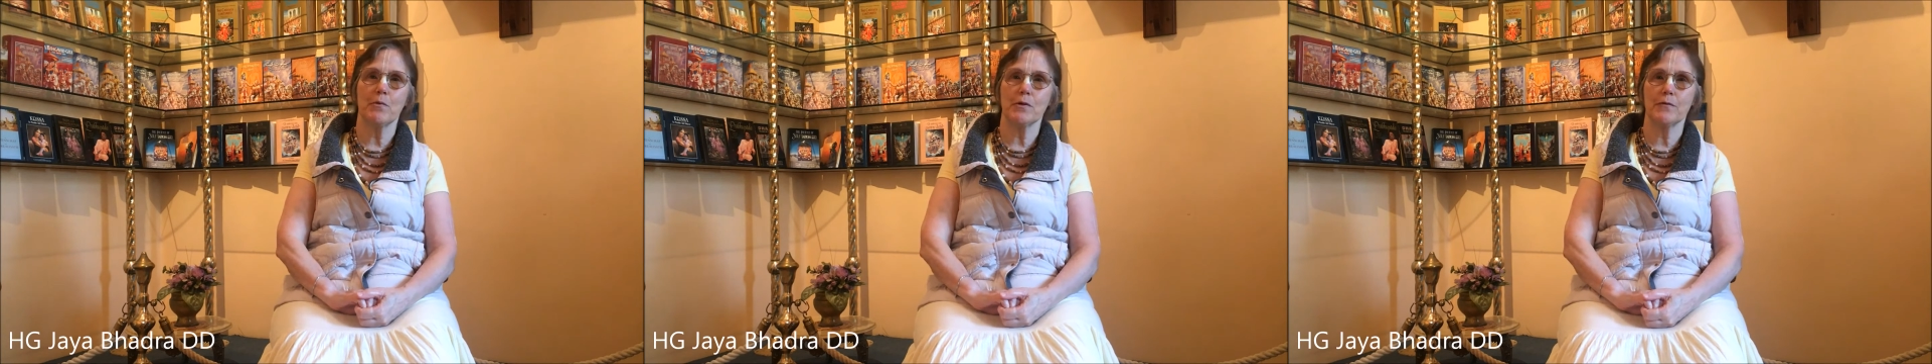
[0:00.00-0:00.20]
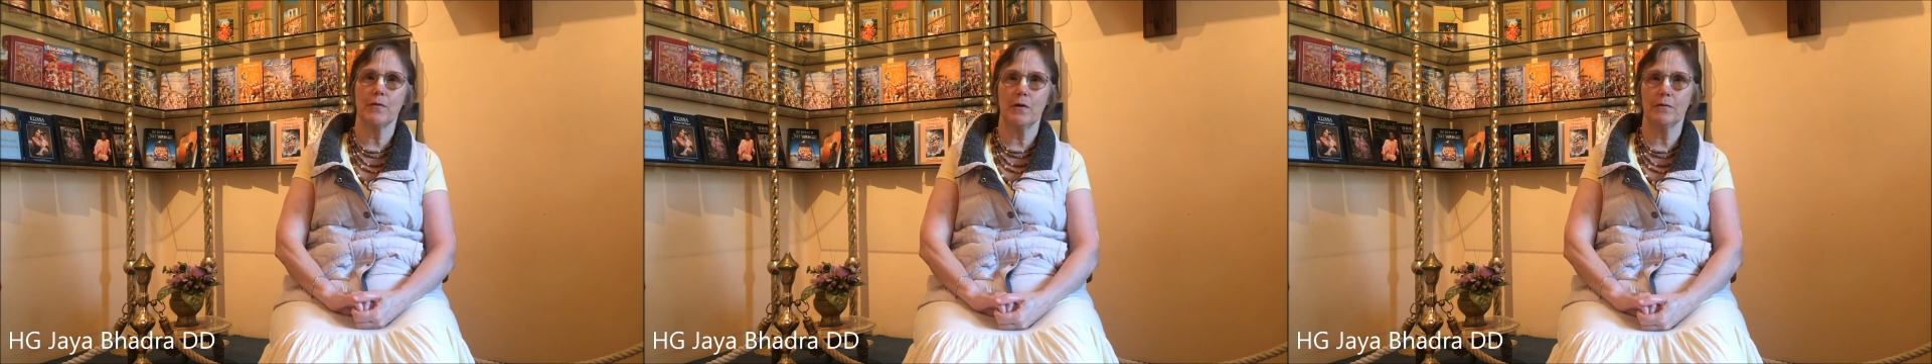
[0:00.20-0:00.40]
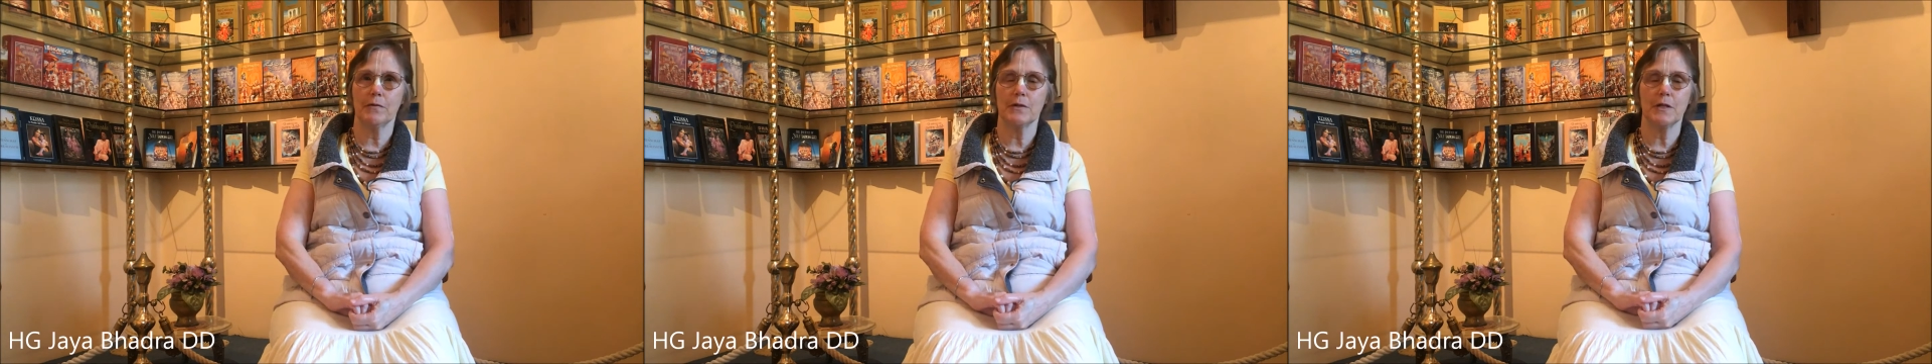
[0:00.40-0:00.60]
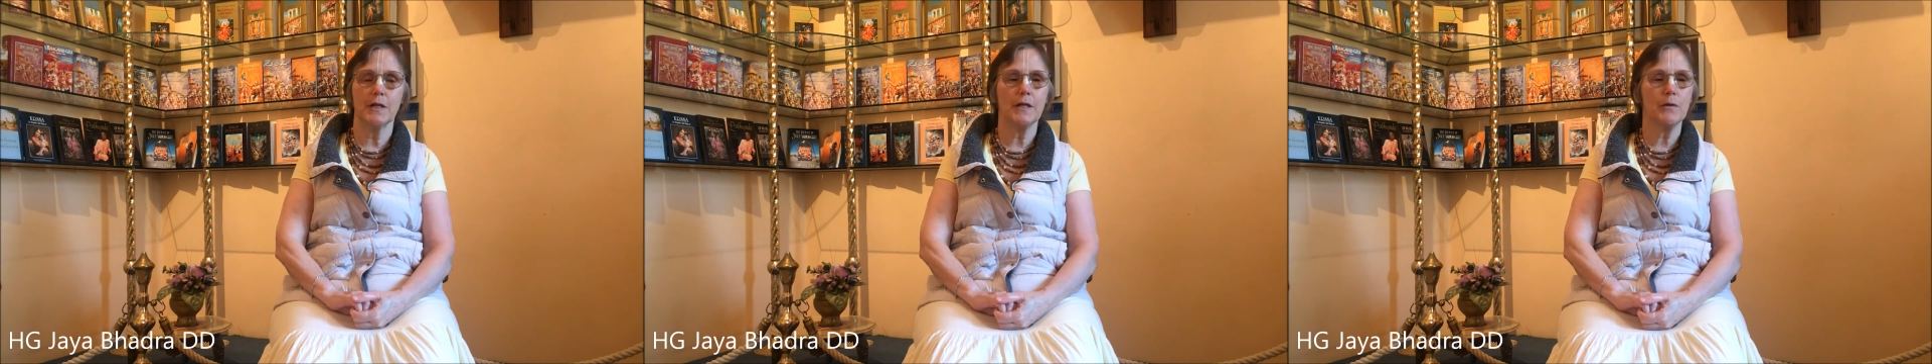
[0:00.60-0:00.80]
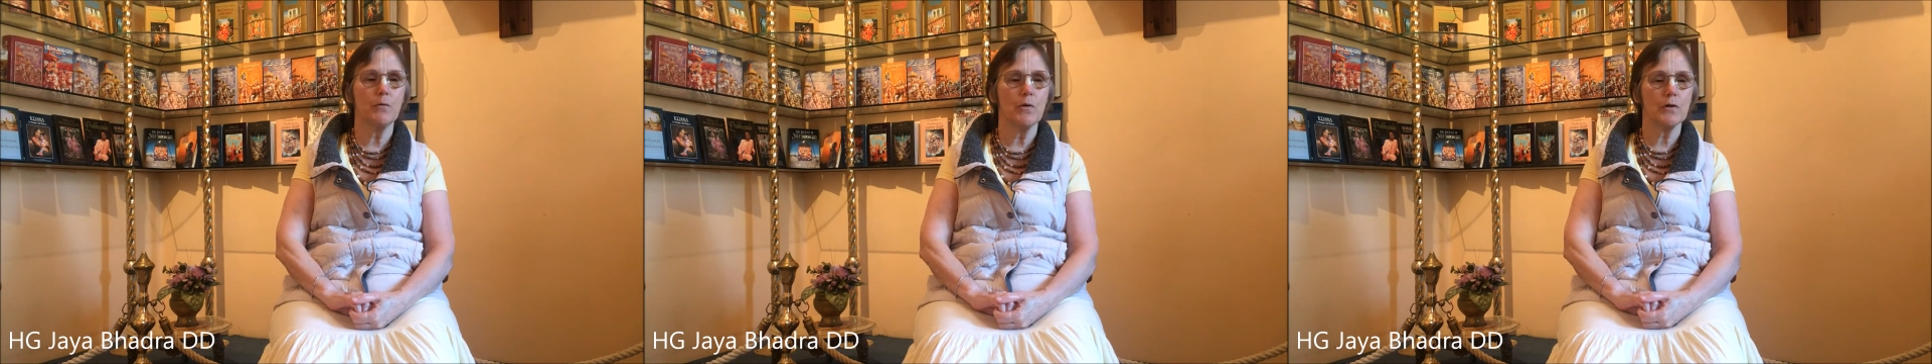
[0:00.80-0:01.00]
more involved in
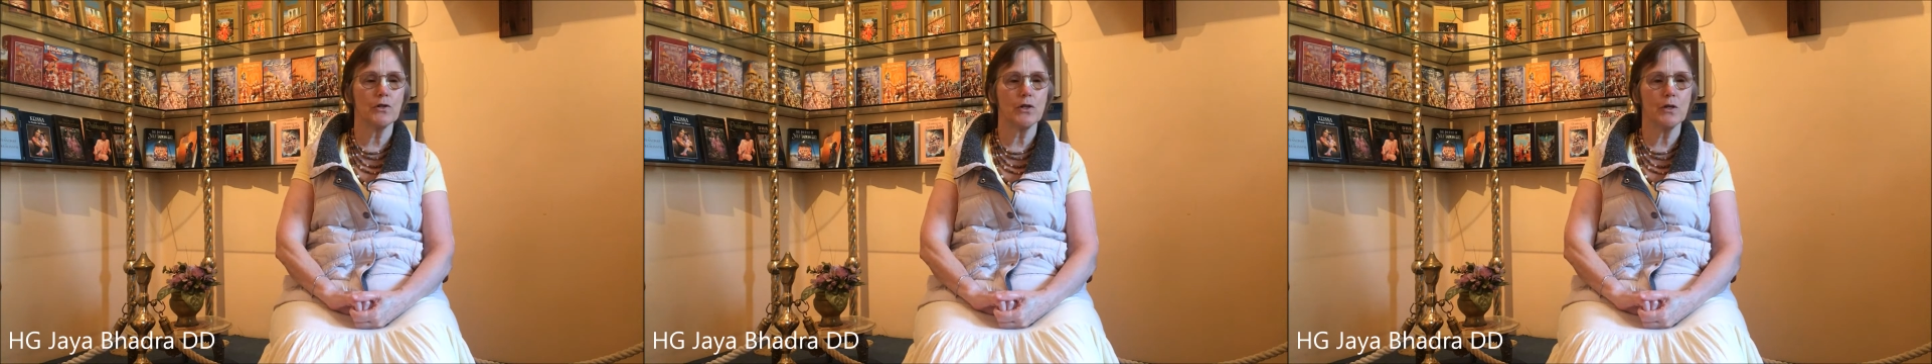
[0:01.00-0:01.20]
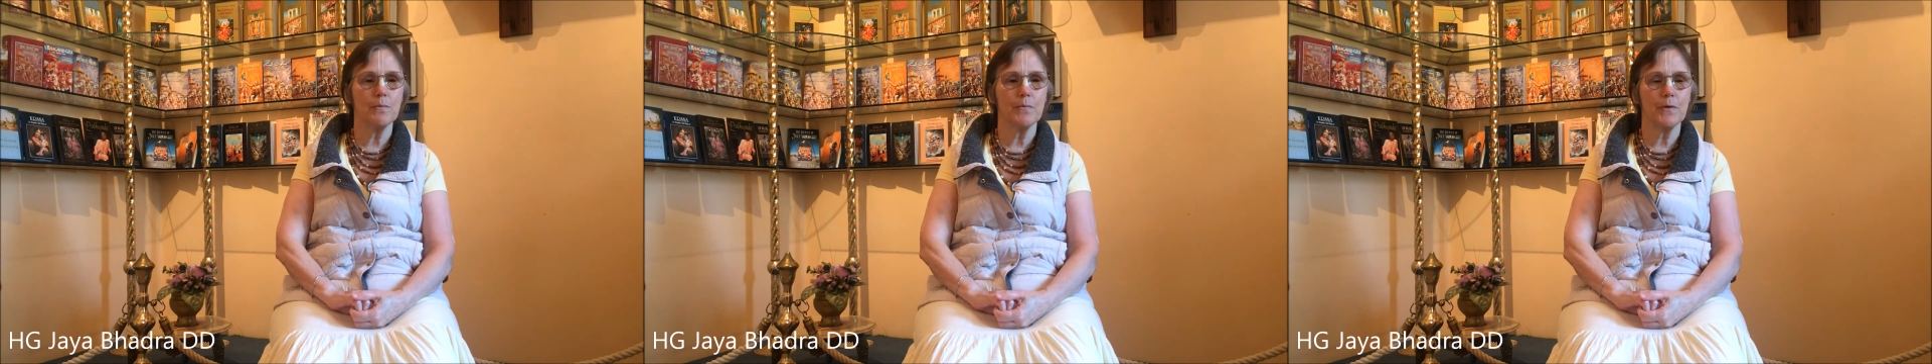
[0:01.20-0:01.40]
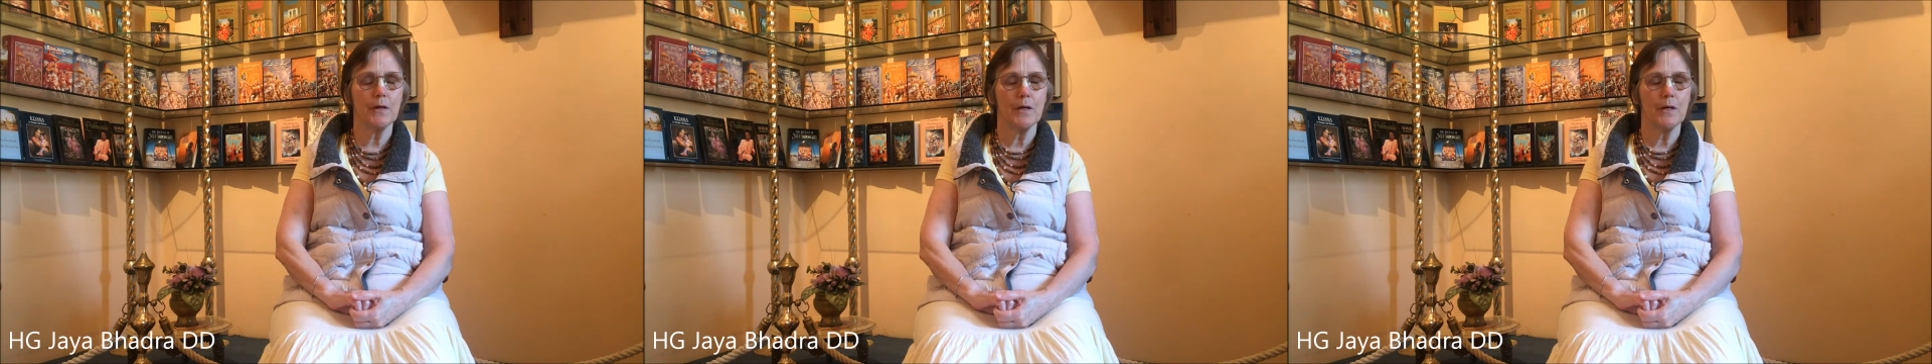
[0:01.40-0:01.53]
deity worship.